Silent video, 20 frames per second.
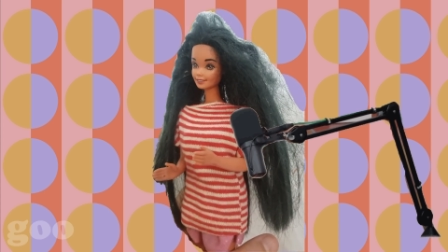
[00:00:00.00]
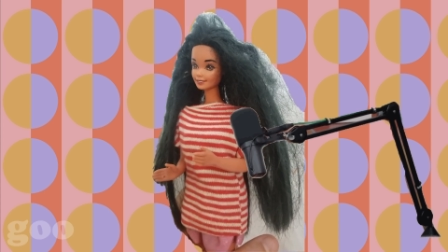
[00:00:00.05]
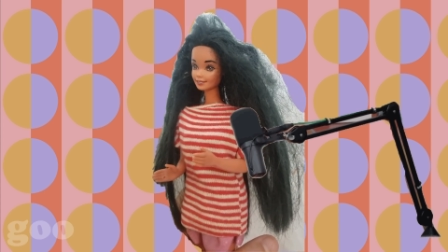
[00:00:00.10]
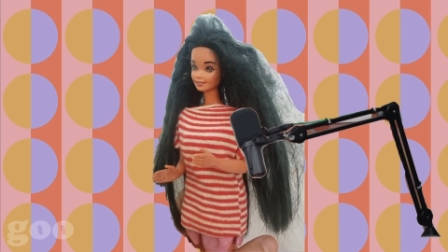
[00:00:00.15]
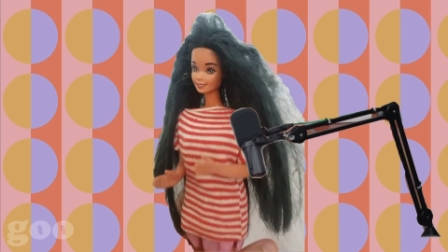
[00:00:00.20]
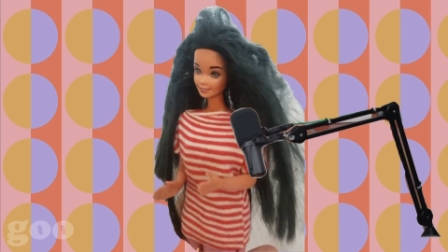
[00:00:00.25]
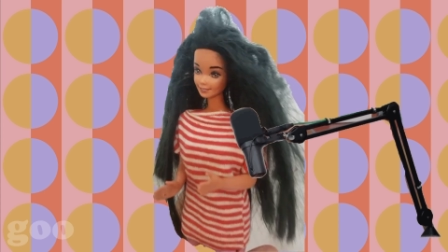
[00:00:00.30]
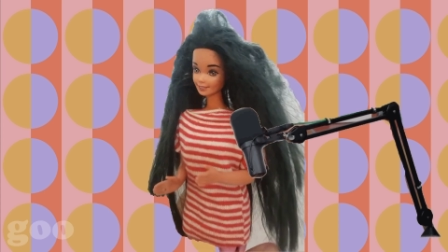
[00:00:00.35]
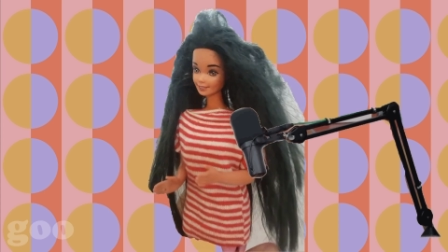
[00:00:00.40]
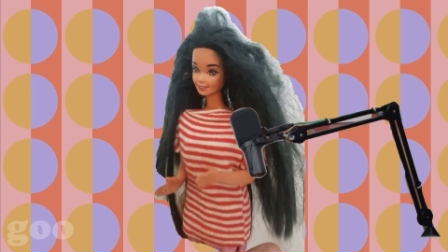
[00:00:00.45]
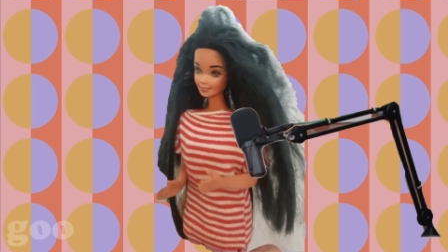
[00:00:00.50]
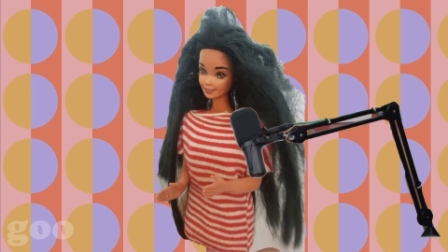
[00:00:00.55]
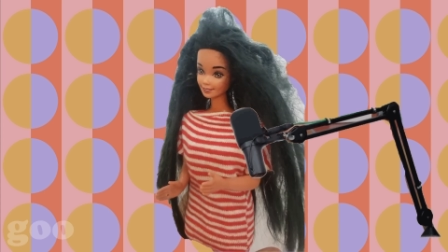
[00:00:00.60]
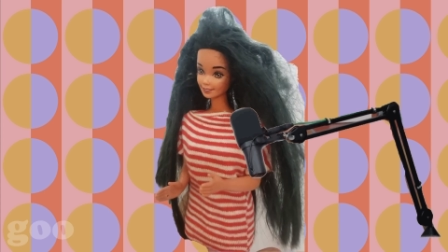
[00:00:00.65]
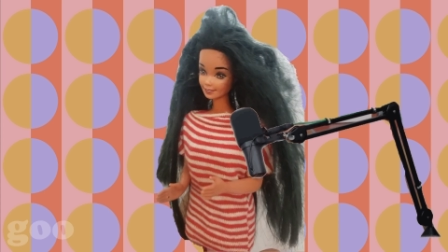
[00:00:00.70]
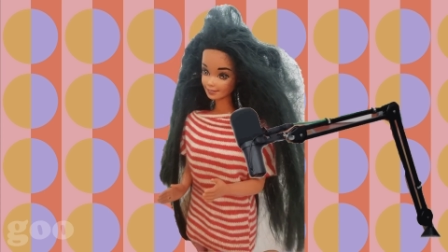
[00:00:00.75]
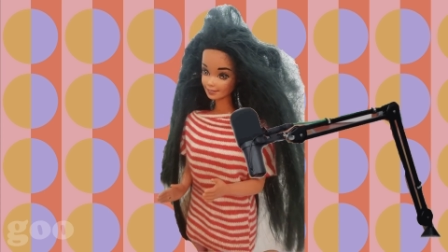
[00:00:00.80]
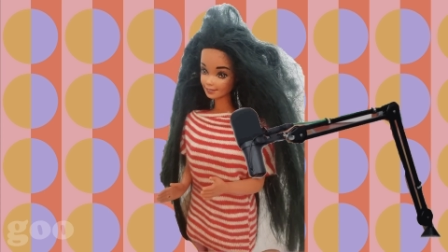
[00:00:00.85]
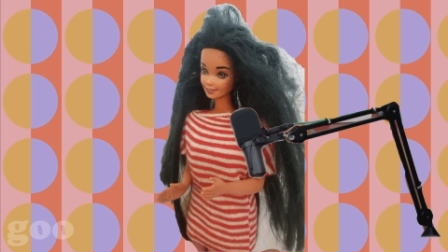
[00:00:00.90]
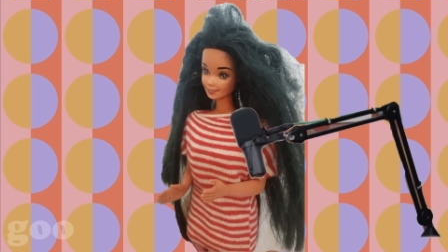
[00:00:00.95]
thing that
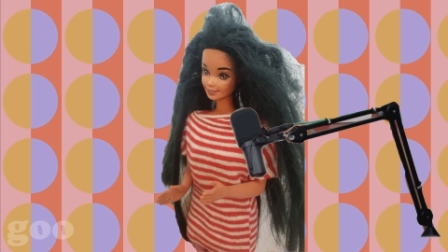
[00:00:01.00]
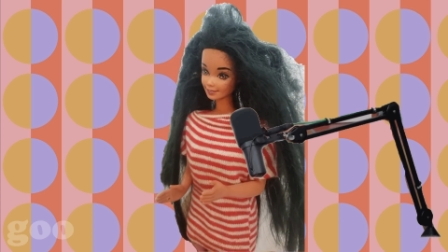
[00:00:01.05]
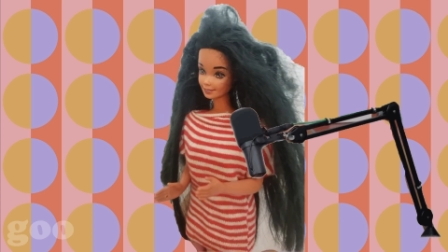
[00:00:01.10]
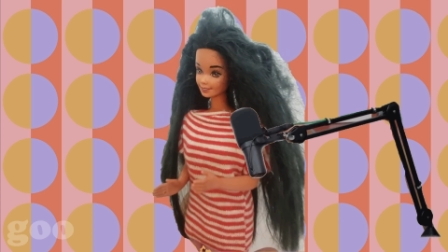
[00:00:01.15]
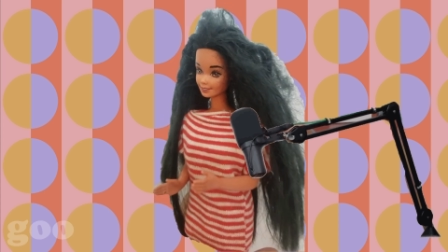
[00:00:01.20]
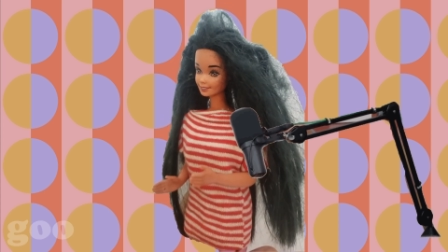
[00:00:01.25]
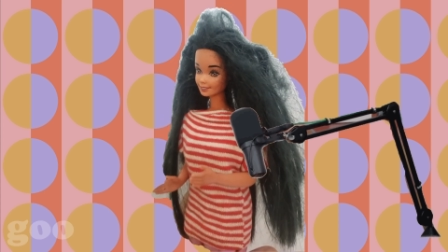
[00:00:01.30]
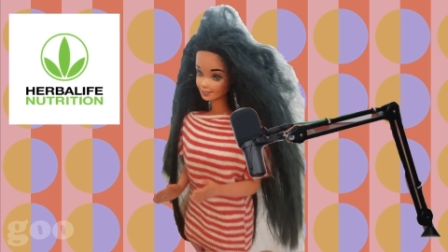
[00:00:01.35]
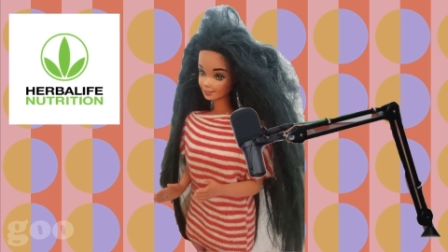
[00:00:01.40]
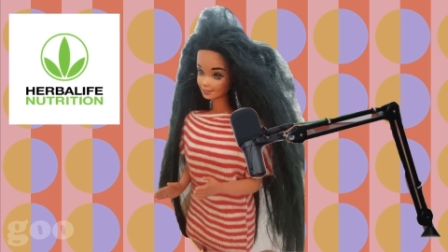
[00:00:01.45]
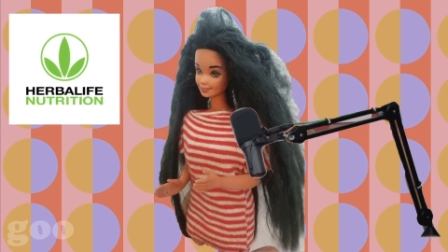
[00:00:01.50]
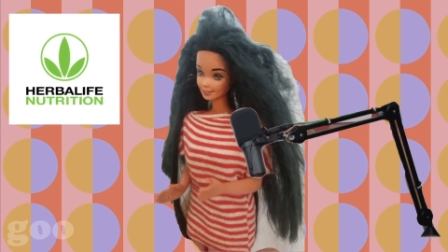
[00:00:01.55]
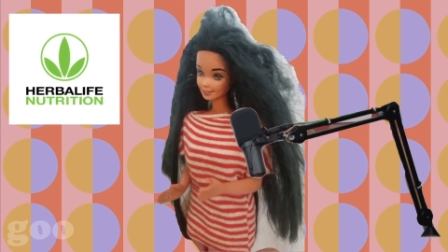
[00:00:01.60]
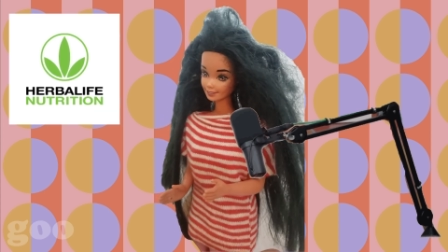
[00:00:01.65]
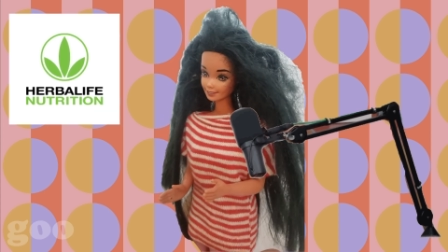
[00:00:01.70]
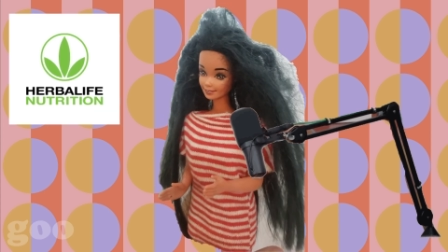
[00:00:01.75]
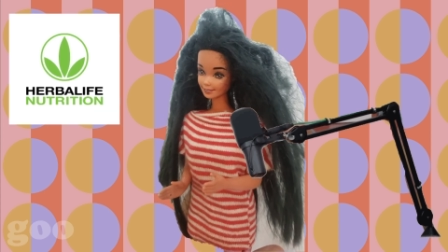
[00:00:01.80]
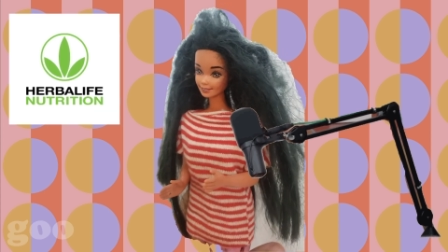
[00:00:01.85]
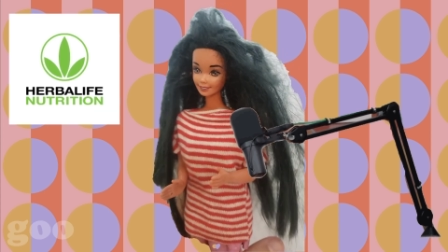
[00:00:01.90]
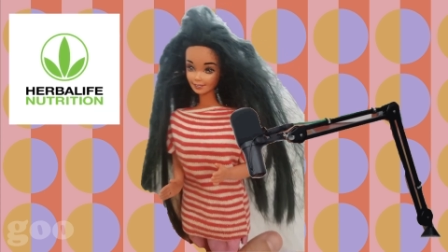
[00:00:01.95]
Herbalife and
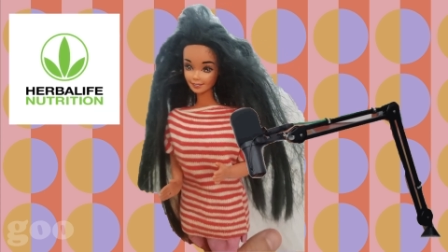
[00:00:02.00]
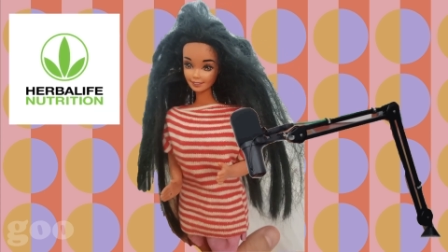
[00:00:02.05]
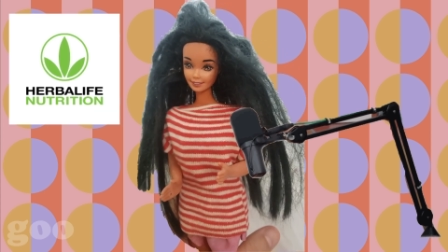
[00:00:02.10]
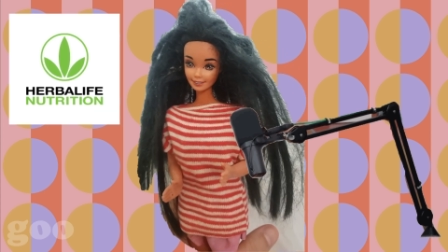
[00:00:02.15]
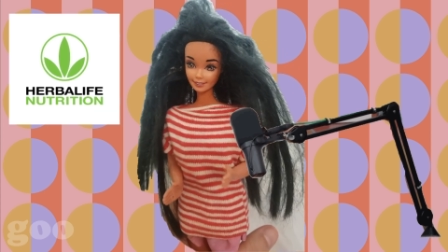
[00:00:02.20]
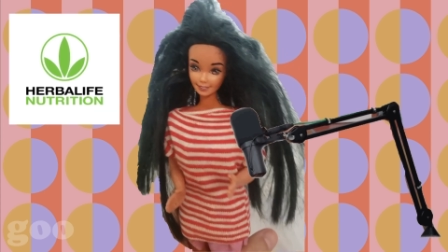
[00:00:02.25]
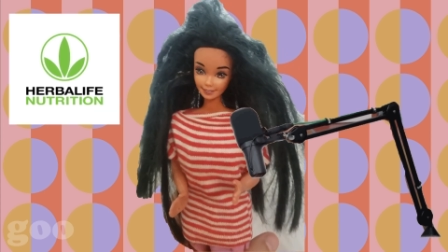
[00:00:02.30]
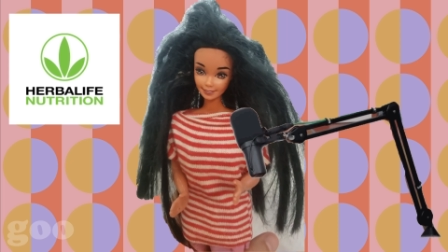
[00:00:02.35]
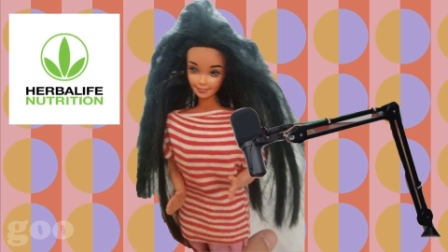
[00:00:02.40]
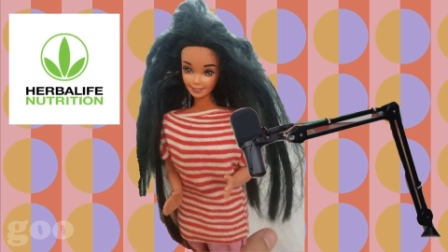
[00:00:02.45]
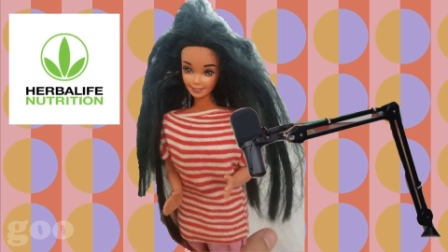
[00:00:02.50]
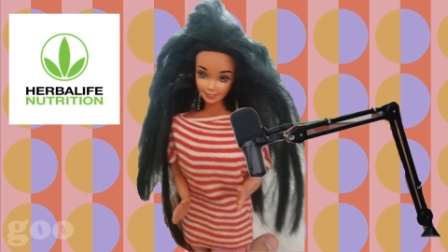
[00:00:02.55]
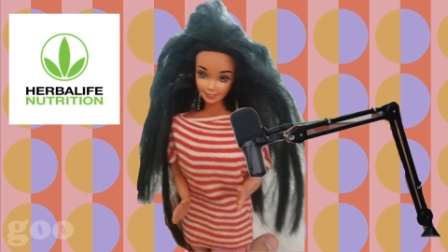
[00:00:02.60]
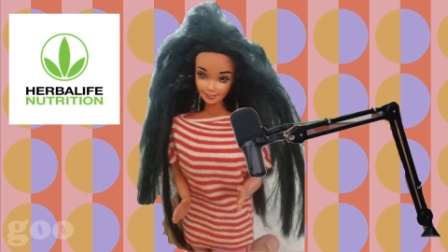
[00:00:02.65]
Nutrilife